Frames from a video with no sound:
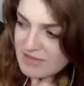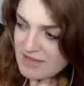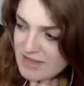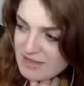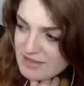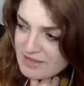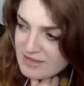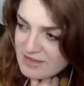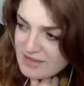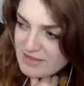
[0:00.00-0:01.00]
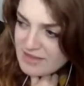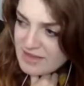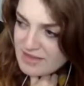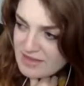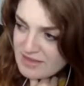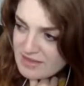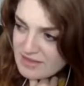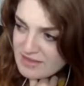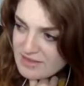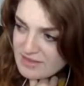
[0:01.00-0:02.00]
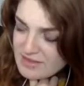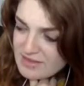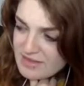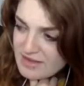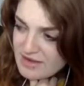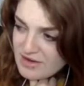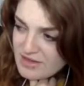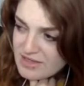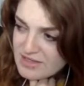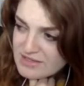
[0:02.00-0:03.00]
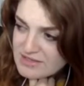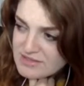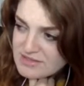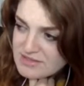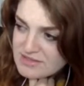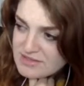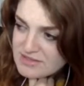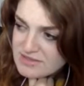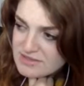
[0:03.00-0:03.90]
I mean, I think that there is